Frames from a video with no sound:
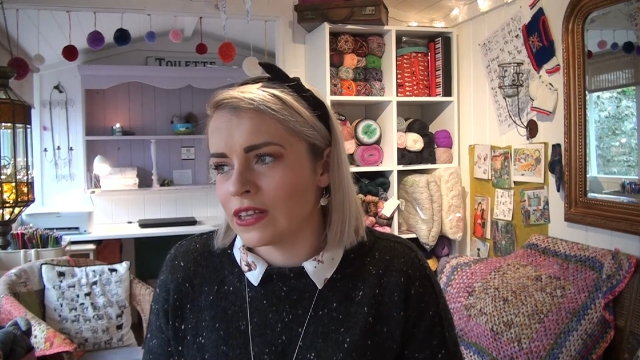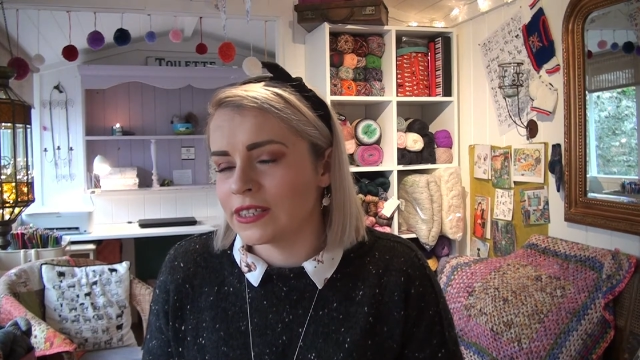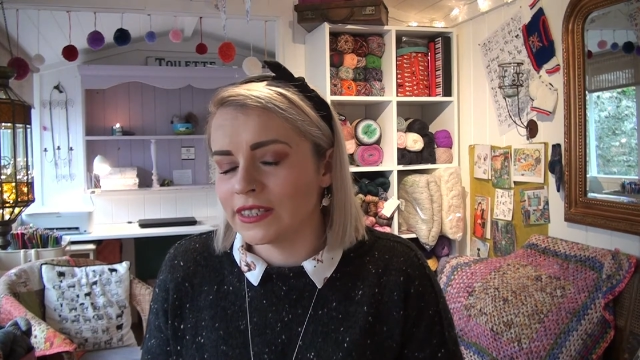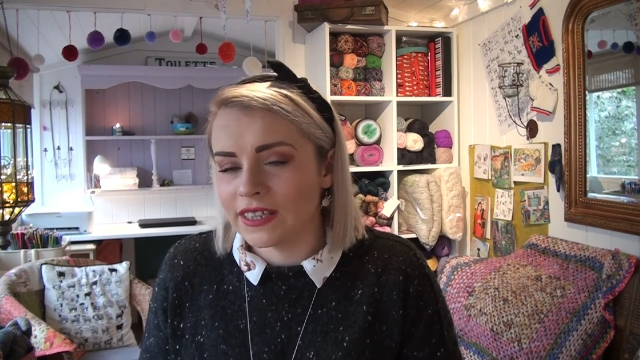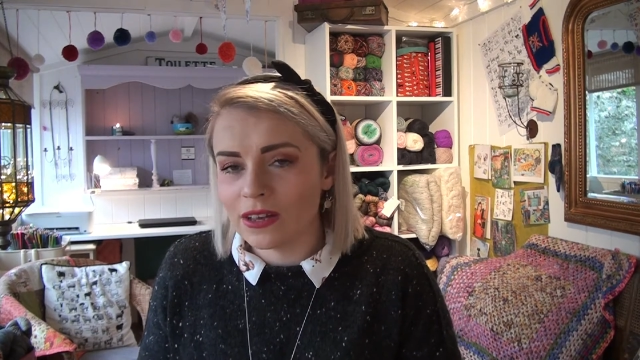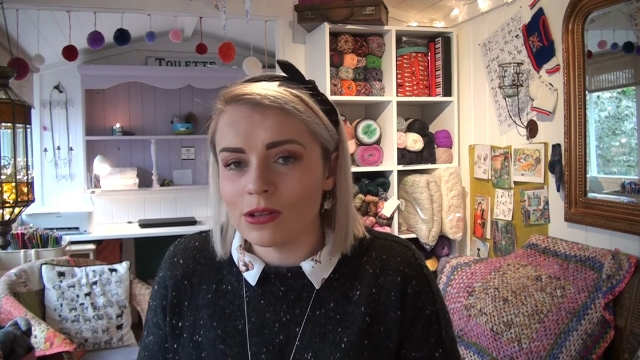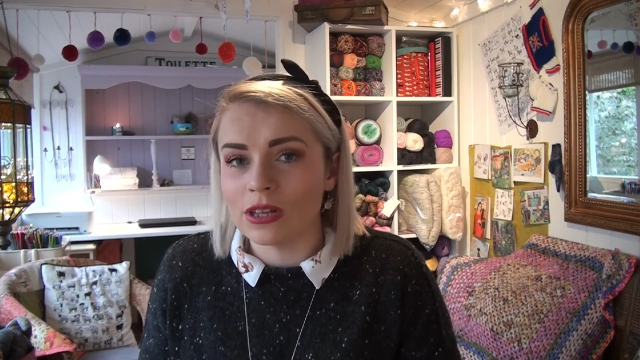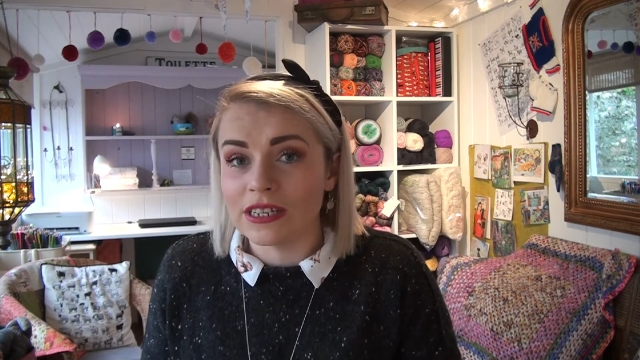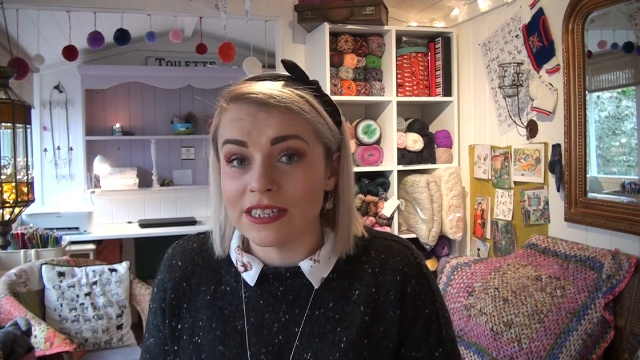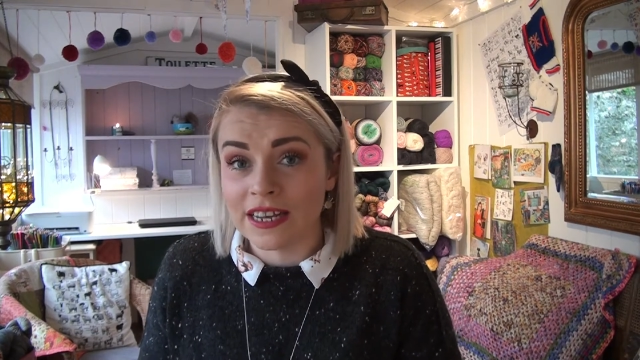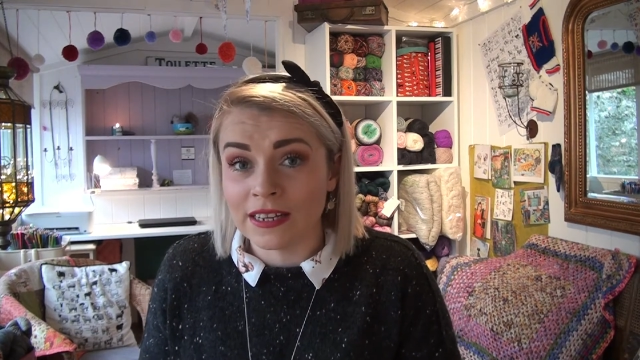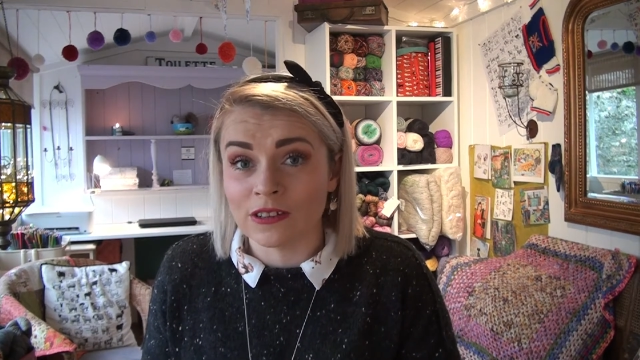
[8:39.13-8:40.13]
and still
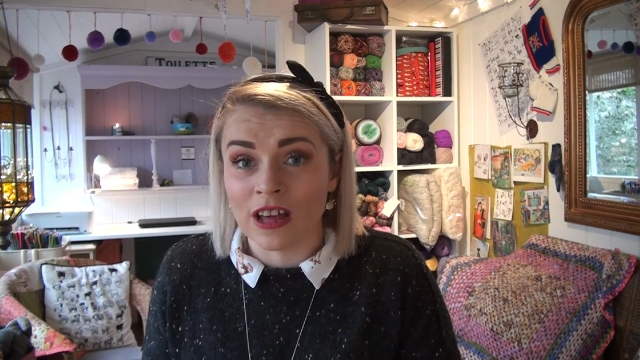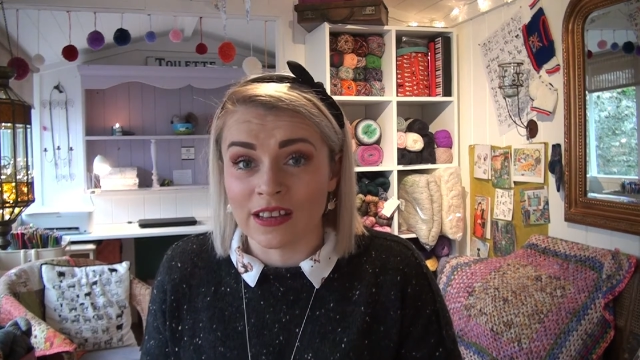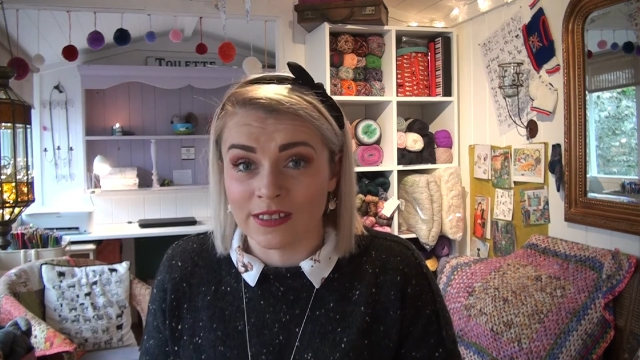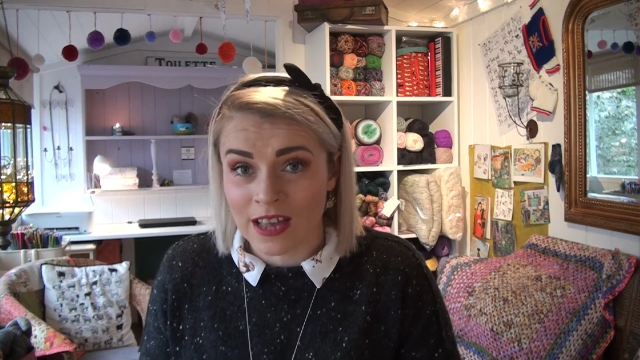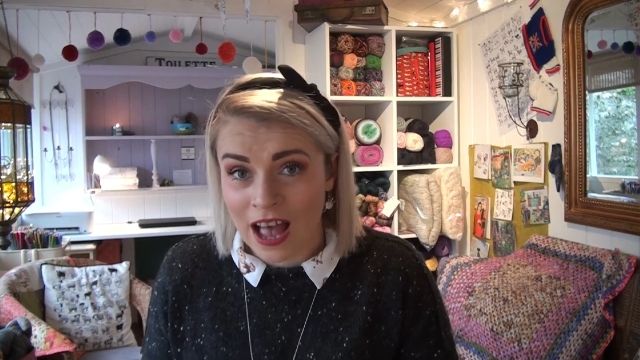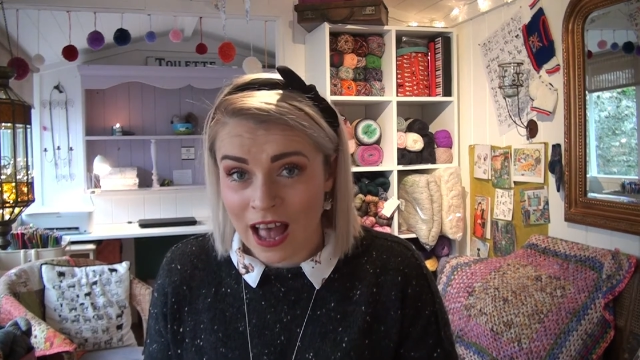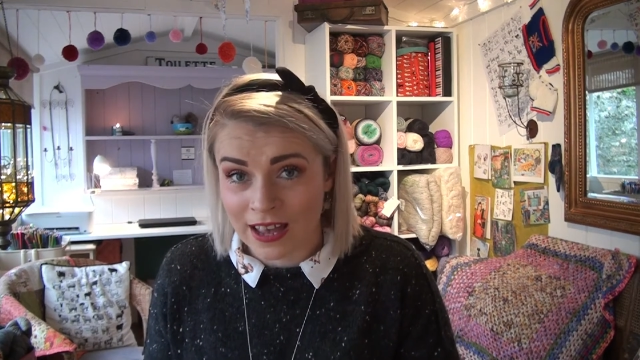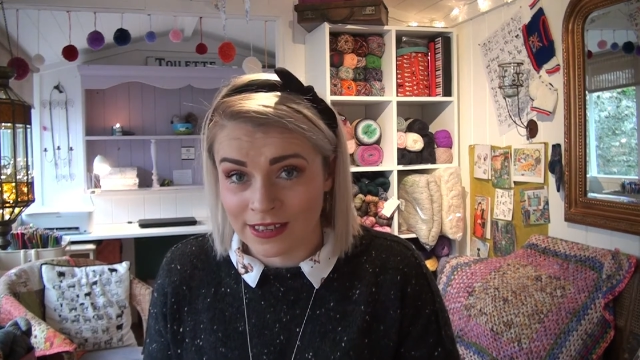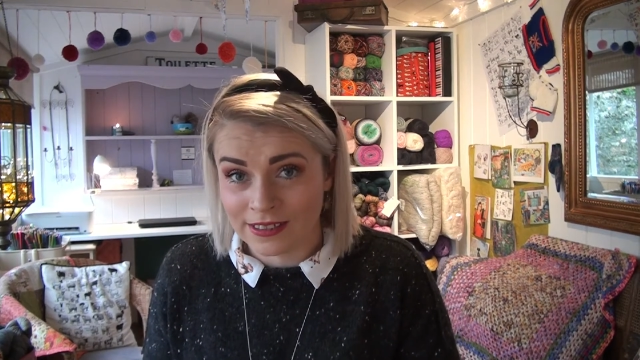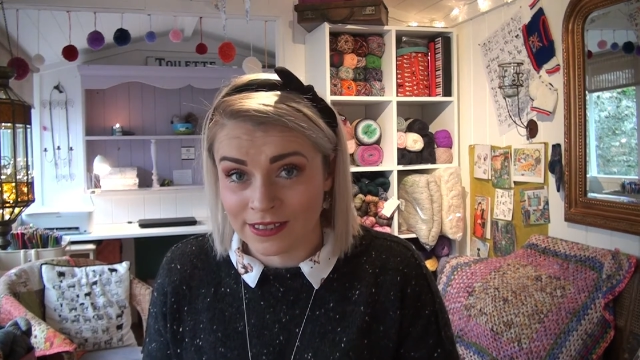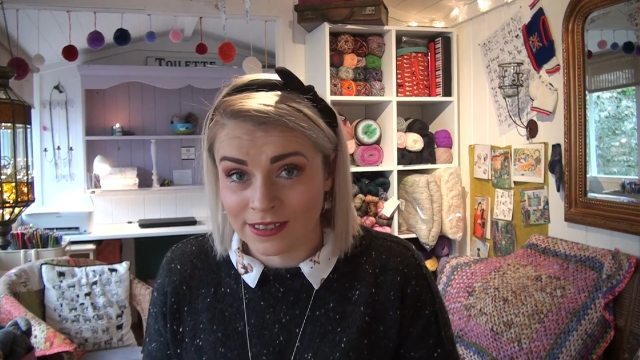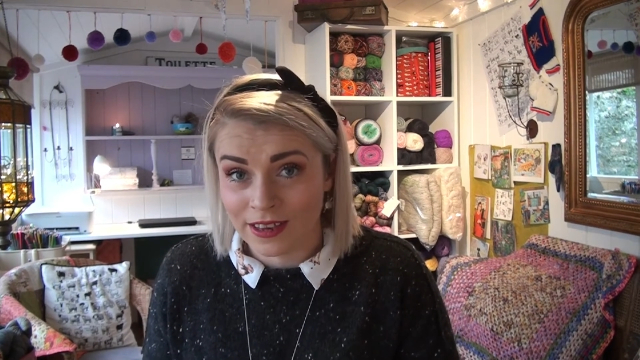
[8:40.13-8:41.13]
did that
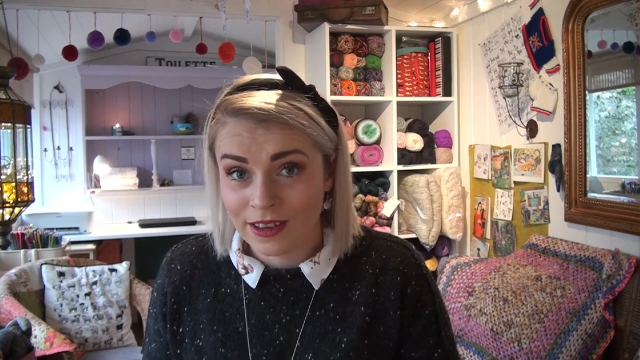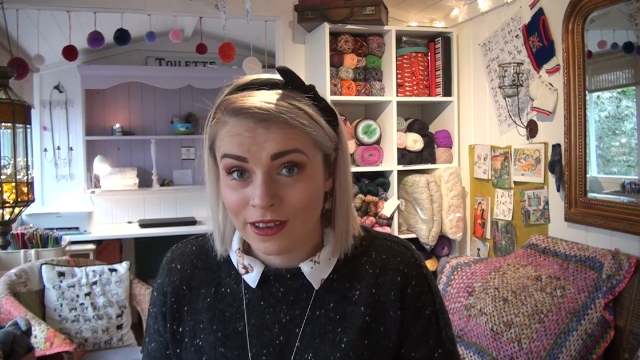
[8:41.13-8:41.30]
size